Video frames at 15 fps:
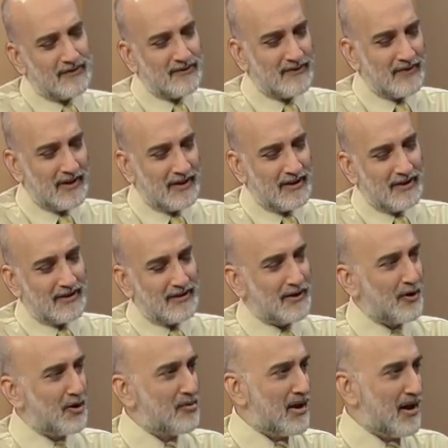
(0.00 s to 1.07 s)
of
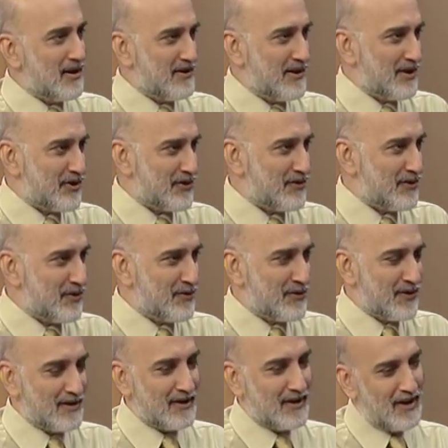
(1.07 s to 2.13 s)
globalization
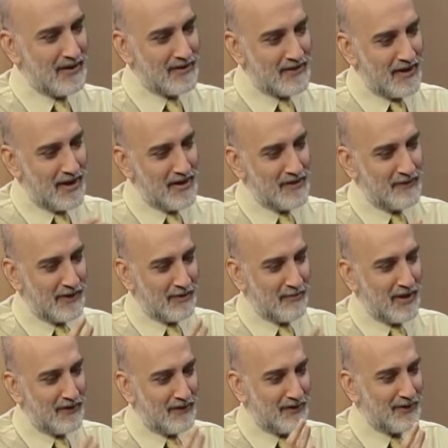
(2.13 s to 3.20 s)
using, again, scientific
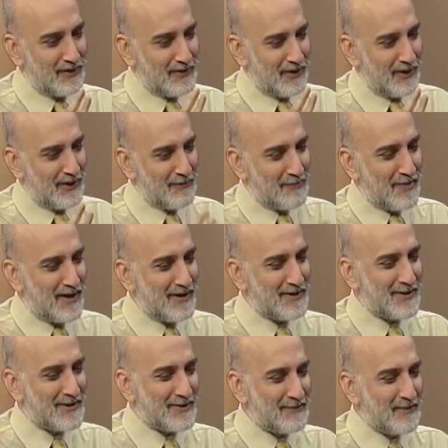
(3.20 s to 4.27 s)
method and
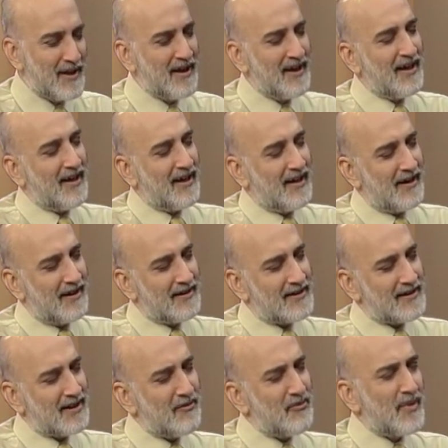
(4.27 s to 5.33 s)
empiricism.
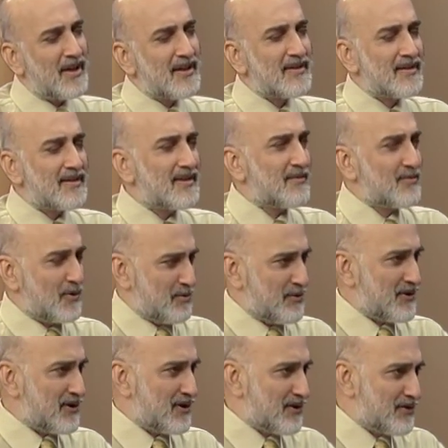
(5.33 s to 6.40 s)
In some ways, it seemed
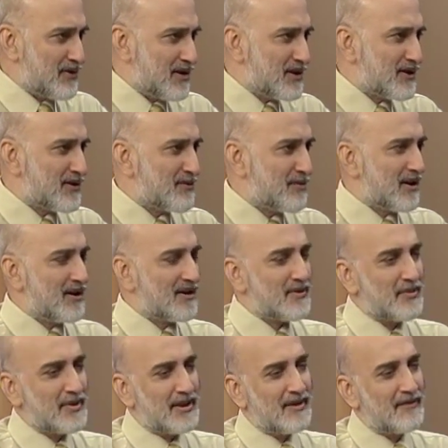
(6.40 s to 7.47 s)
almost a contradiction
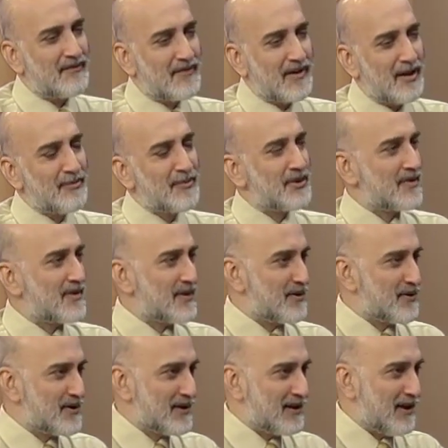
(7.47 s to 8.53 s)
because we have come to
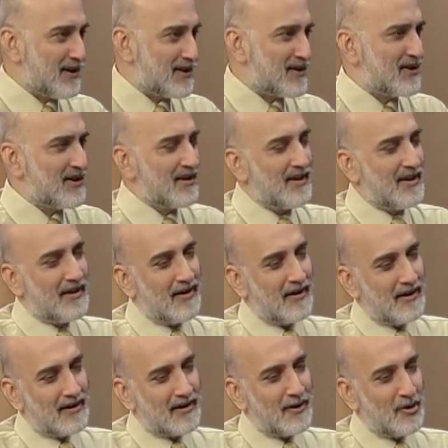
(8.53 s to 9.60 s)
associate
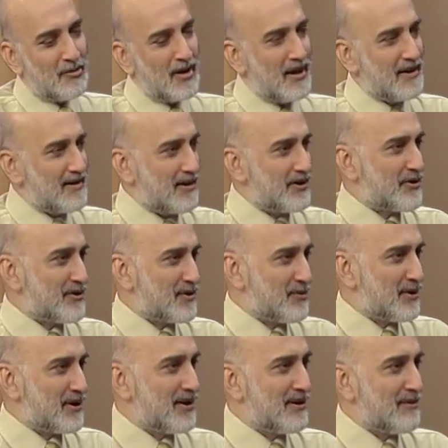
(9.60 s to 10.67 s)

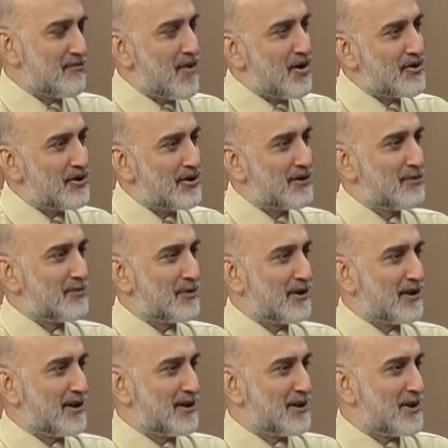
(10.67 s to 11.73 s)
globalization with the modern,
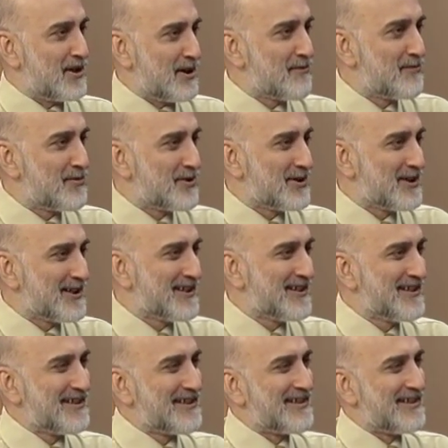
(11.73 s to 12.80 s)
with the
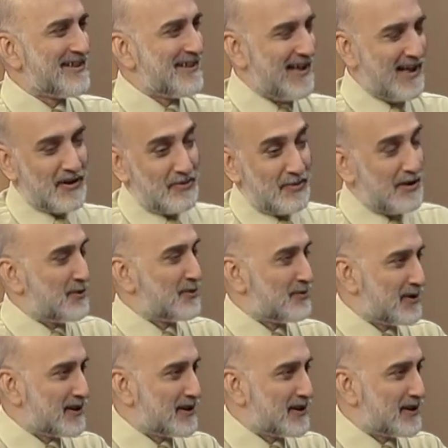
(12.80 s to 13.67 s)
contemporary, as we do